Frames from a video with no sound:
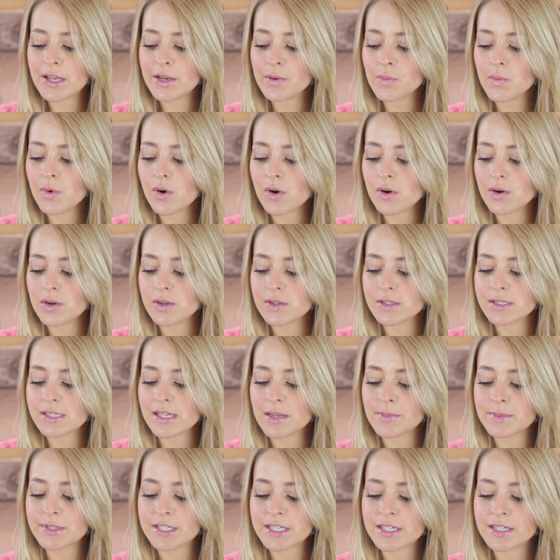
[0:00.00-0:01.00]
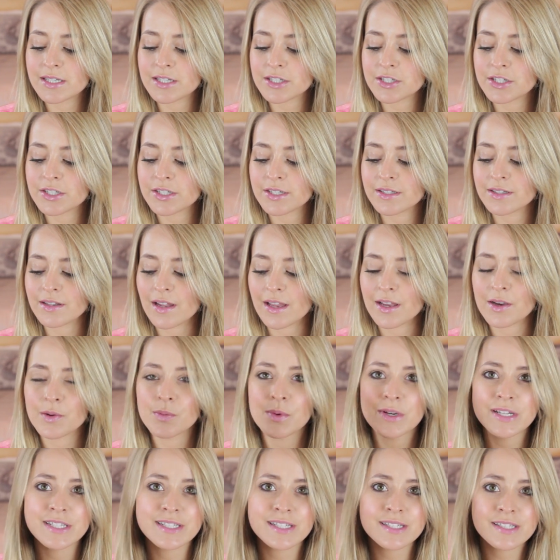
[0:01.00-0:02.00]
It was limited edition, like a
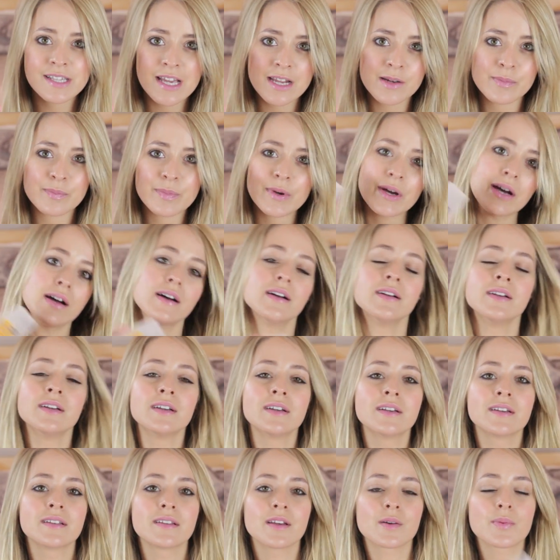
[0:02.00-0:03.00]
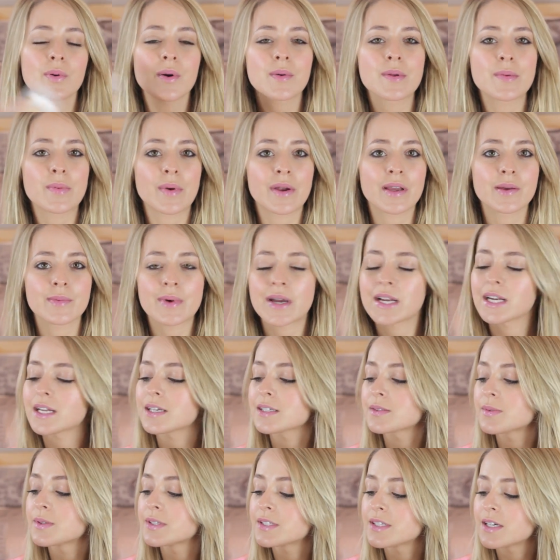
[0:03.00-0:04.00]
winter scent, but they'll probably bring it back
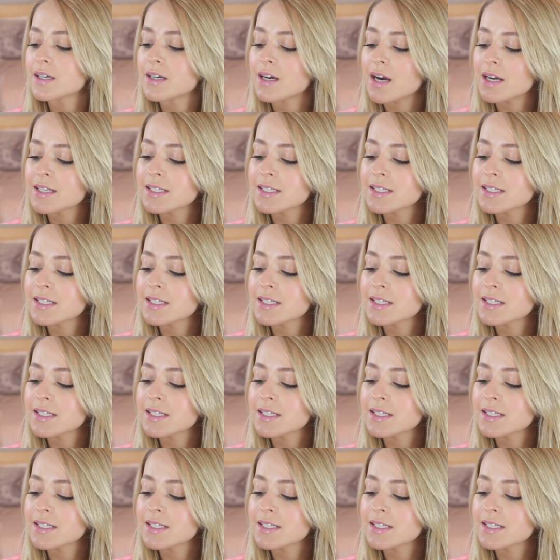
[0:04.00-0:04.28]
next winter.